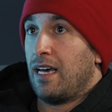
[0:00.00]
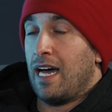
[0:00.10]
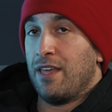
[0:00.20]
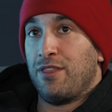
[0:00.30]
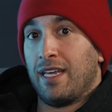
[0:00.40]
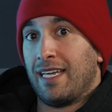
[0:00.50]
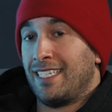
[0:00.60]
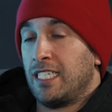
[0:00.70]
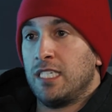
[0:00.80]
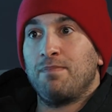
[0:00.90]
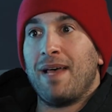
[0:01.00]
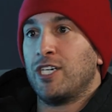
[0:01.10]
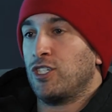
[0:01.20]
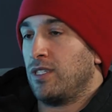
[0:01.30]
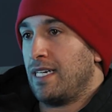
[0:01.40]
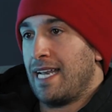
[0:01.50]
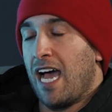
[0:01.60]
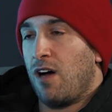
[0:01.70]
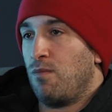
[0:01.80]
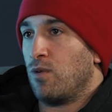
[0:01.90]
I think especially
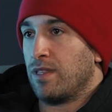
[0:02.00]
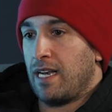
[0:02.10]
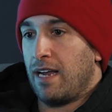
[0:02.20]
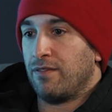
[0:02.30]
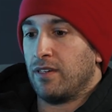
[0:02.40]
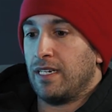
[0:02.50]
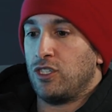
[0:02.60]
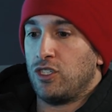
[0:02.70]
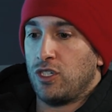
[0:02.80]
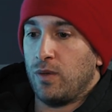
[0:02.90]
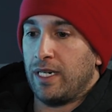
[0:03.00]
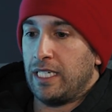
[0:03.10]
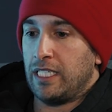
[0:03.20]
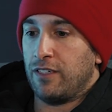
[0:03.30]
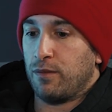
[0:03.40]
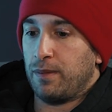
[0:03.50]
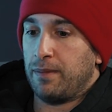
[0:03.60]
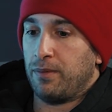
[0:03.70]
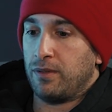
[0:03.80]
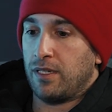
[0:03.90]
now more than ever, it's so easy for
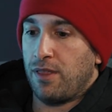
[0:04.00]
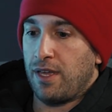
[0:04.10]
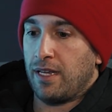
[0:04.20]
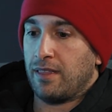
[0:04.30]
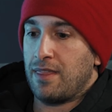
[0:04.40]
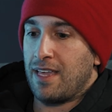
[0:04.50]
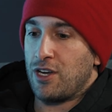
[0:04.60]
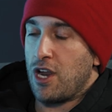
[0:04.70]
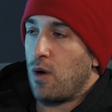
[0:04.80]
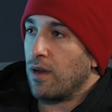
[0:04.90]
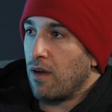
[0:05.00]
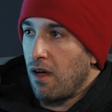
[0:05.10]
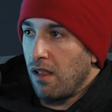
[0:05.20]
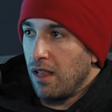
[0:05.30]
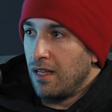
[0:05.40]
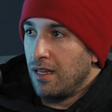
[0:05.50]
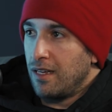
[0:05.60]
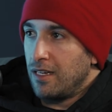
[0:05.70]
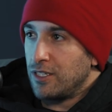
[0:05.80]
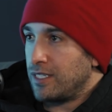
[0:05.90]
people to think that they know it all,
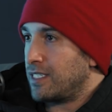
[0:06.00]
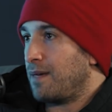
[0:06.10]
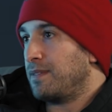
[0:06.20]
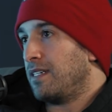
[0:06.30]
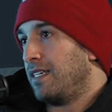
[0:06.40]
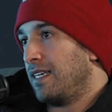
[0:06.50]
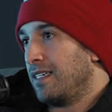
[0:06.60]
so they stop studying.